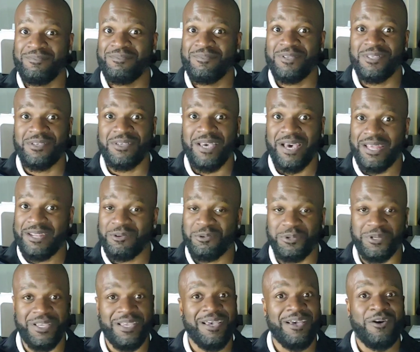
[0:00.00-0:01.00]
You got
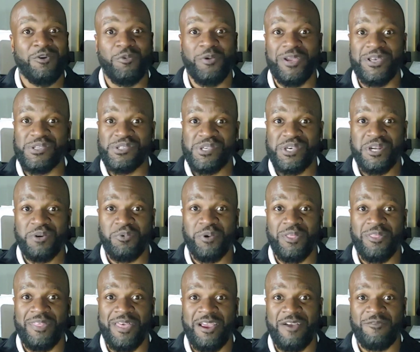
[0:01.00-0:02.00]
to reconsider
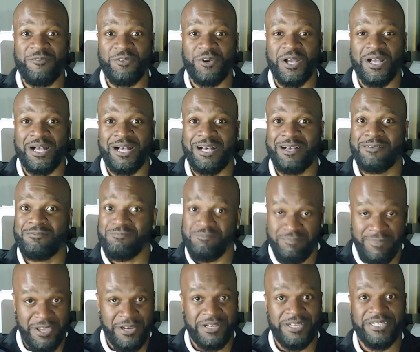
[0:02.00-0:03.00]
whether that
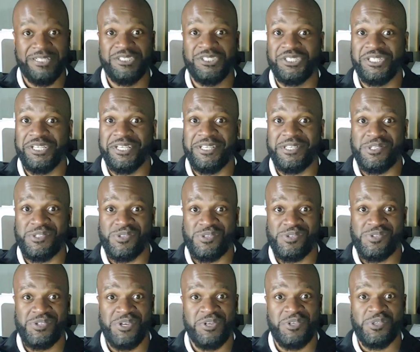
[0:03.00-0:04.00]
marriage is
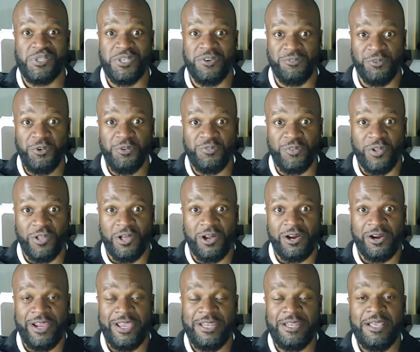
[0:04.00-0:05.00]
seriously fruitful. All
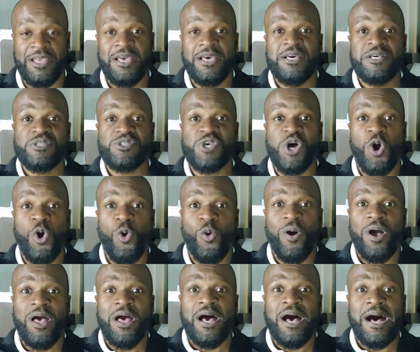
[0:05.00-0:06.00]
right. So
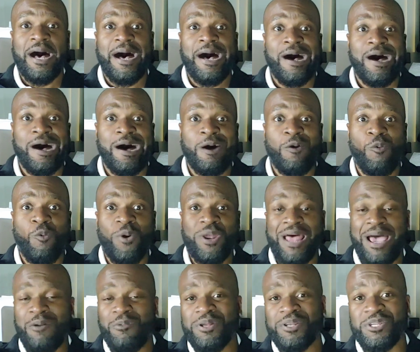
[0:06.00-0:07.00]
what
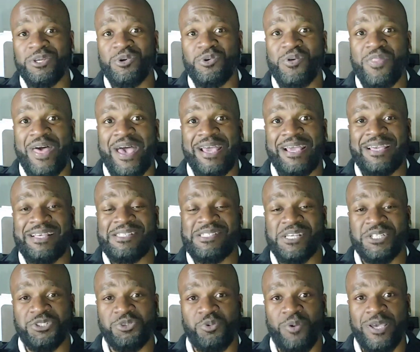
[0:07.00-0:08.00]
I would do in that
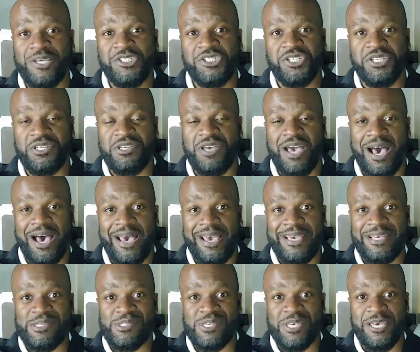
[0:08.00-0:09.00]
situation, you
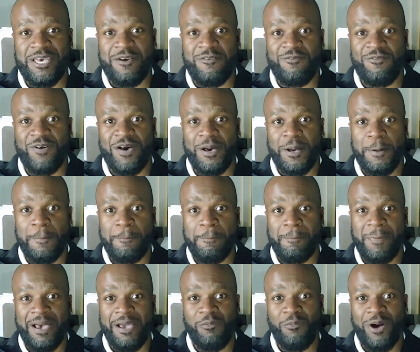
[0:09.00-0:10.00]
guys, if
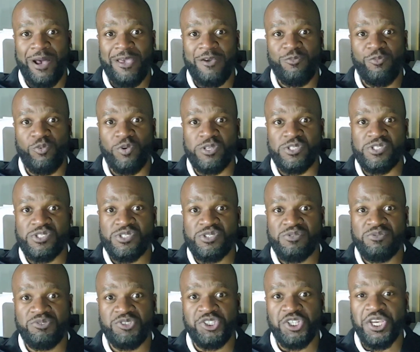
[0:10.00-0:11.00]
my wife
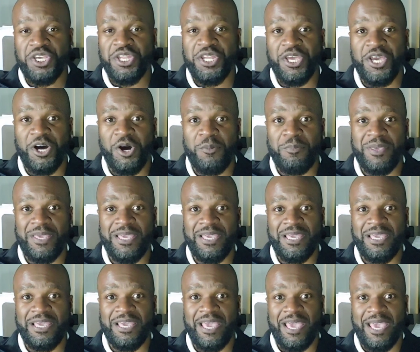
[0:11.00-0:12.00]
was cheating on
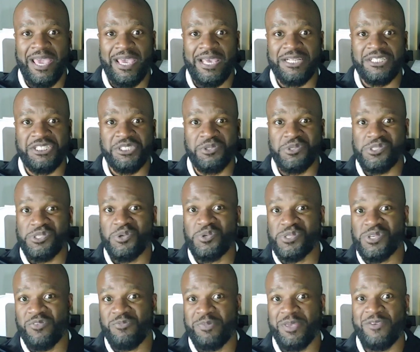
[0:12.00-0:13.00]
me and she was
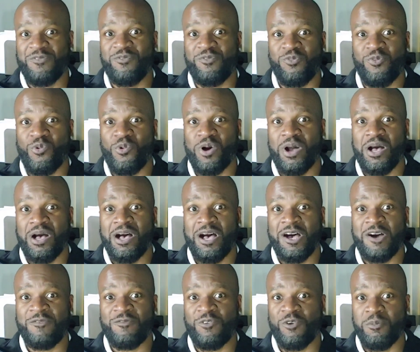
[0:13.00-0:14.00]
using me
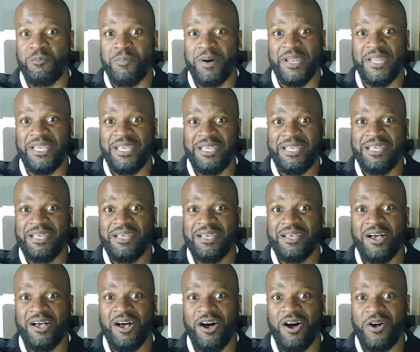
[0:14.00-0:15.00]
for money
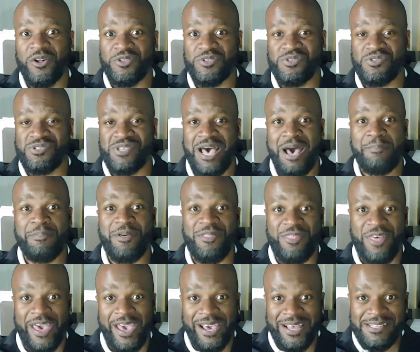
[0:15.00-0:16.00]
on top
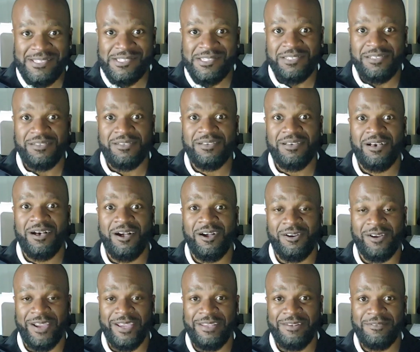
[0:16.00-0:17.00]
of that.
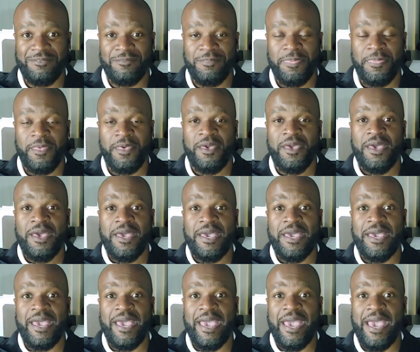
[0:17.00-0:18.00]
All right.
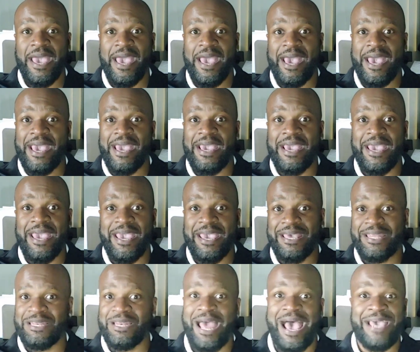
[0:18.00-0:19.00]

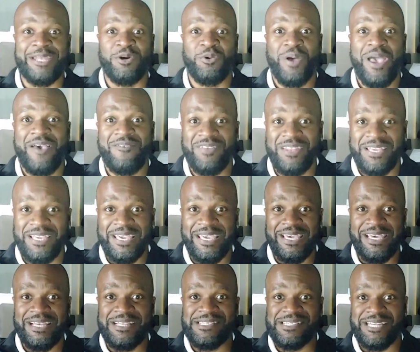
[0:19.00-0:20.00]
And I don't have any
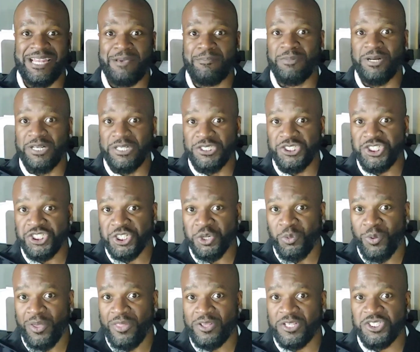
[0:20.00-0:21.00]
kids and I'm unsure
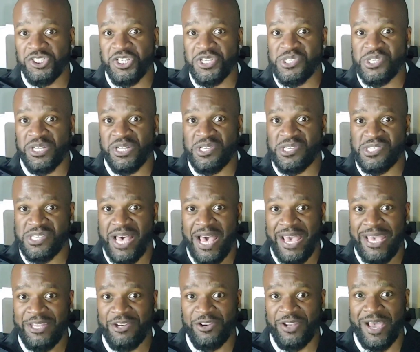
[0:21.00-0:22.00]
whether she's going to
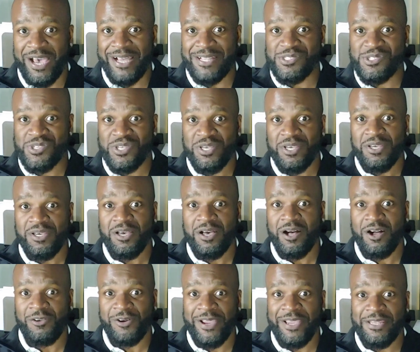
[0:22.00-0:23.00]
sign or not.
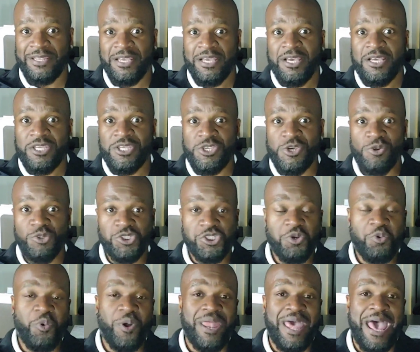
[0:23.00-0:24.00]
All right.
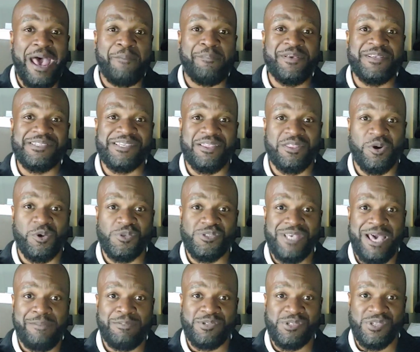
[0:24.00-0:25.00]
Usually what happens in those
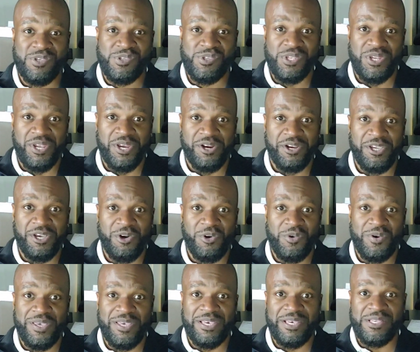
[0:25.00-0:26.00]
types of
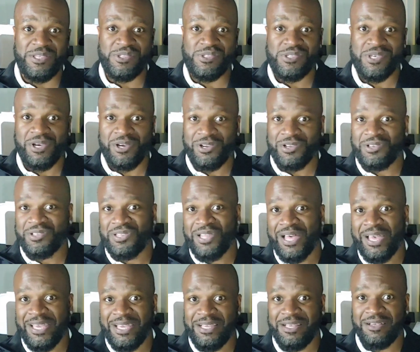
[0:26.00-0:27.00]
scenario is our
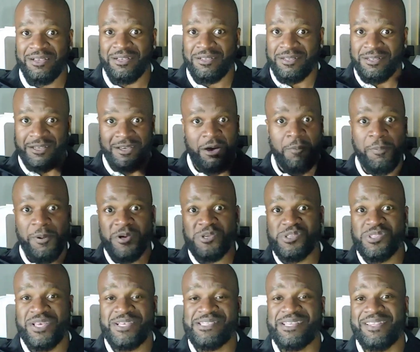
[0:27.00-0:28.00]
client, a
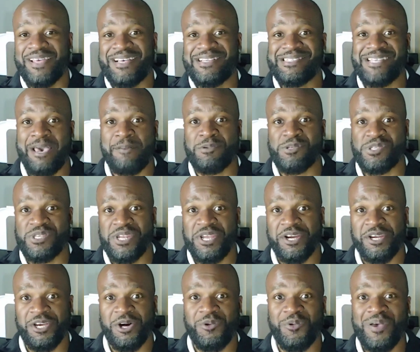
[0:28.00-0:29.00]
person that's in that type of
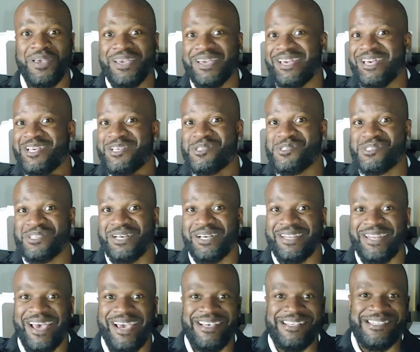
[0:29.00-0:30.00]
scenario is a
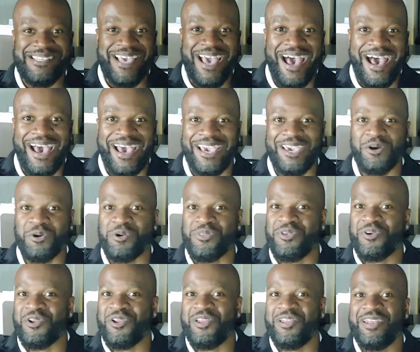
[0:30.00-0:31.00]
nice guy or
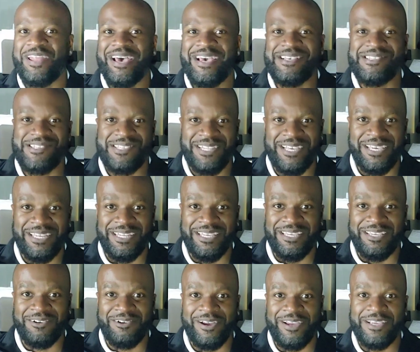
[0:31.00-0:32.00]
they're a nice
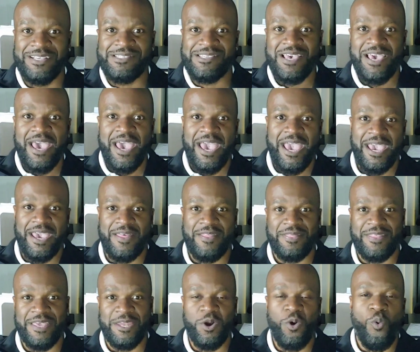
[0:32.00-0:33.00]
lady. Right.
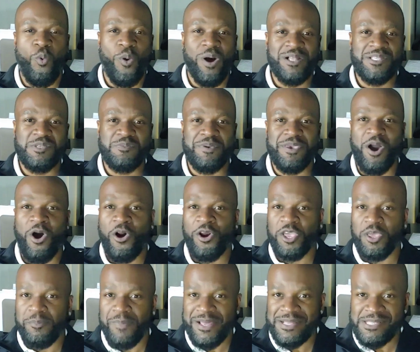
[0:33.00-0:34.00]
And they don't want to be
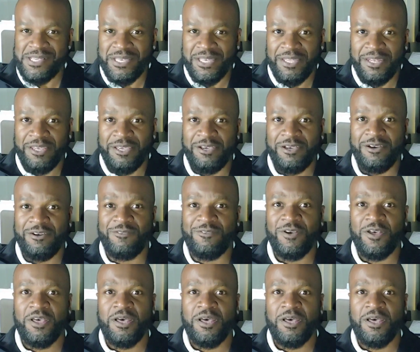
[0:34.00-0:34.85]
argumentative.